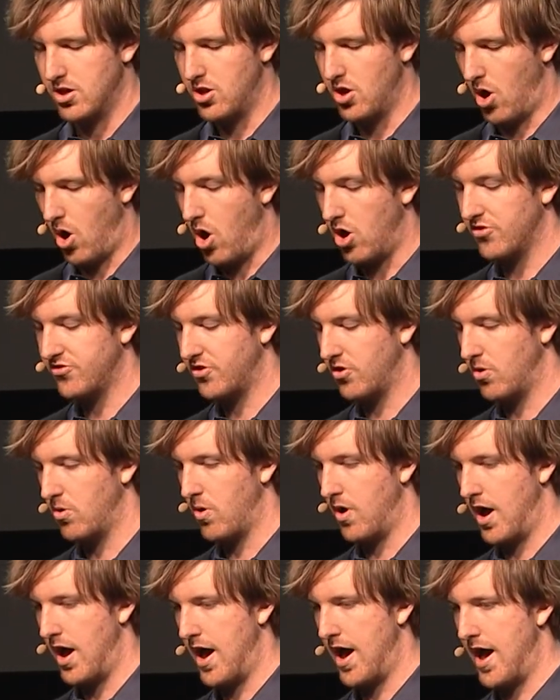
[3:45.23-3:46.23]

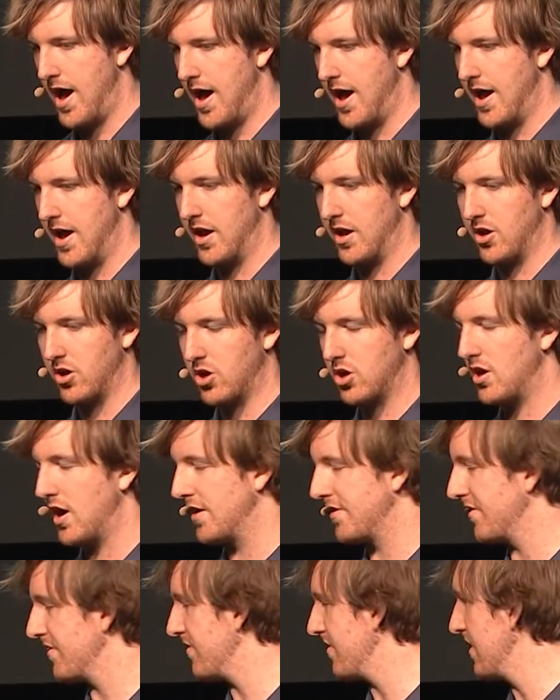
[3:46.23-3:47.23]
also
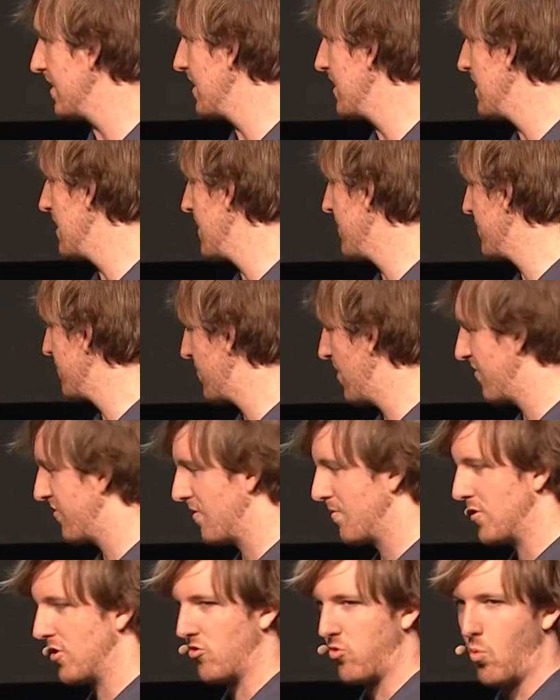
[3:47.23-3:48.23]
got to see, if you saw
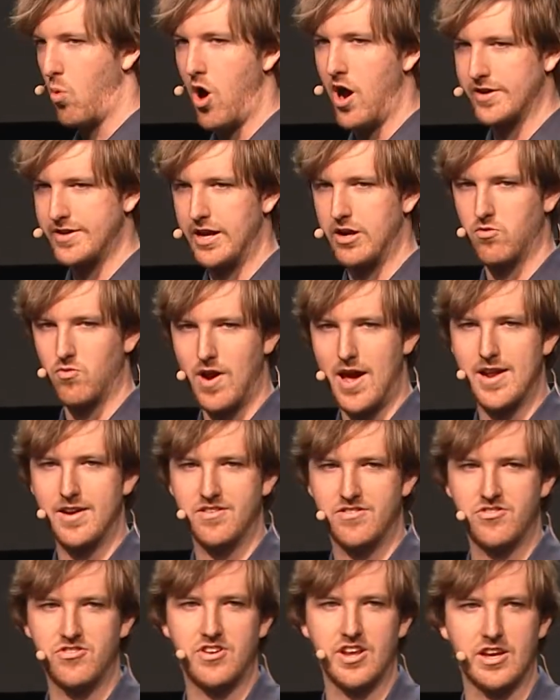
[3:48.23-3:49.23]
some of those walking red
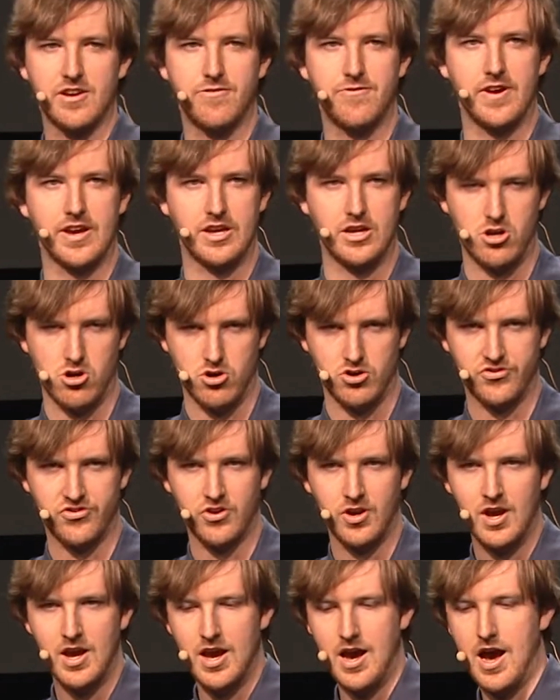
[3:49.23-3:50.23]
stick
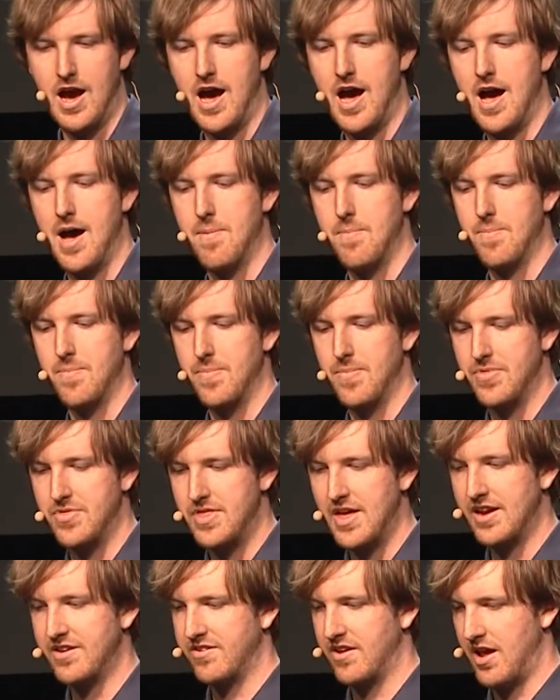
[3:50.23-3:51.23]
figures,
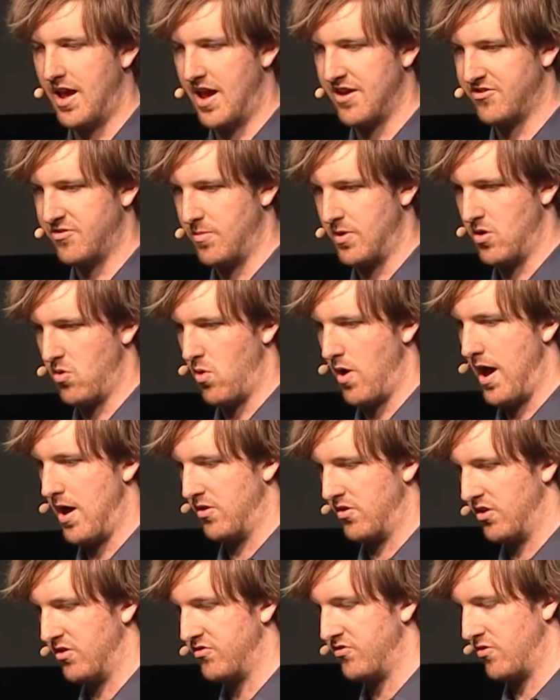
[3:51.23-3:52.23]
that's an
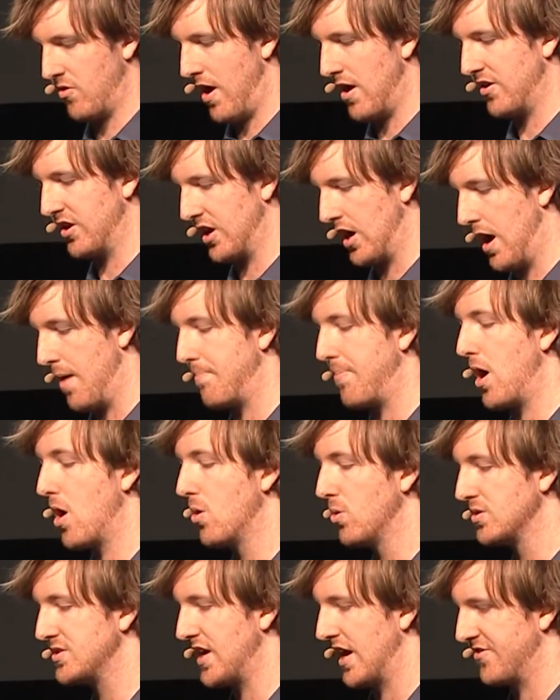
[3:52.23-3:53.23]
estimate surrounding a
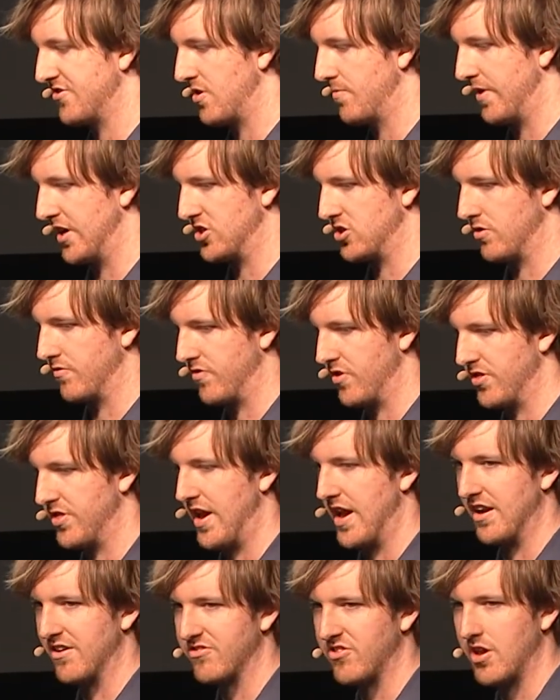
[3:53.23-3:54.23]
pose estimation for
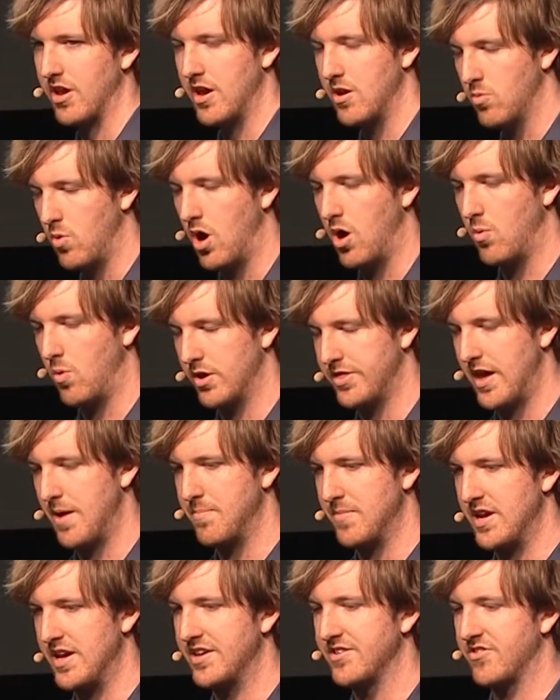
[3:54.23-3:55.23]
things. And what that
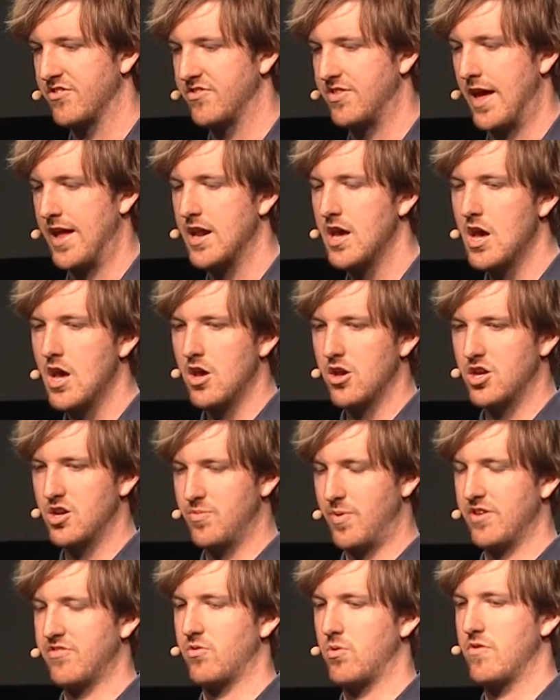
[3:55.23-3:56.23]
means is that
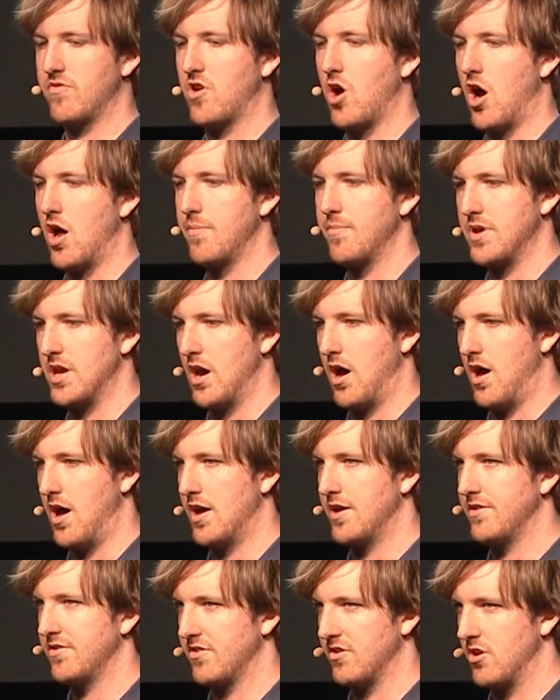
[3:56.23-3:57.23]
basically we've gone
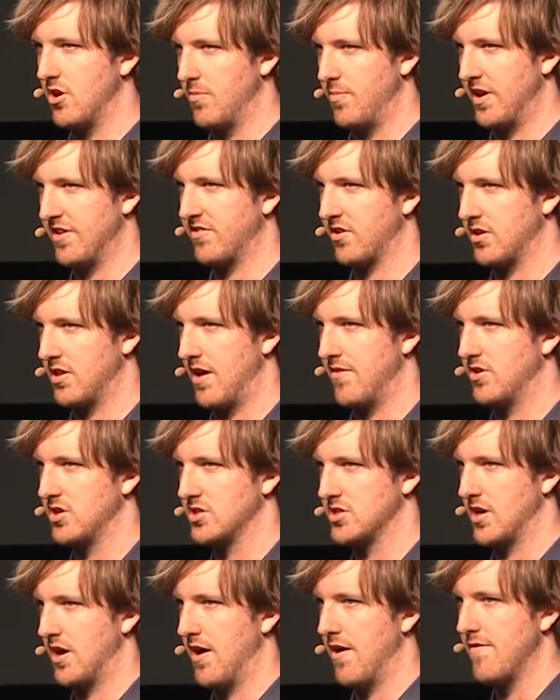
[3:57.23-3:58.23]
beyond basic
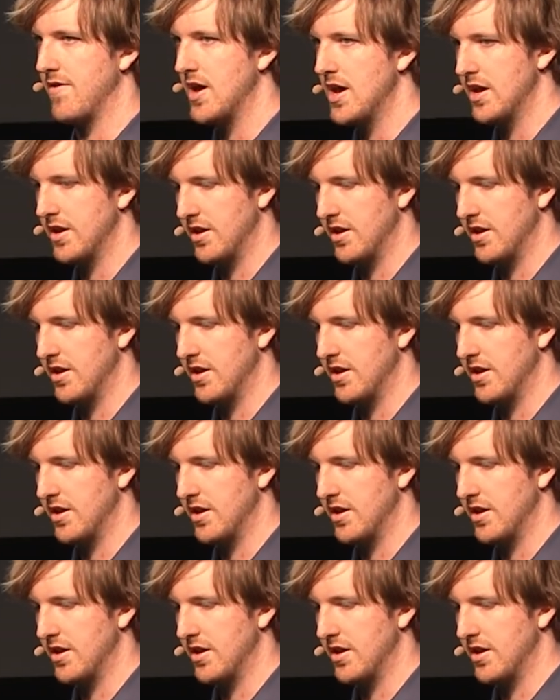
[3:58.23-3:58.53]
levels of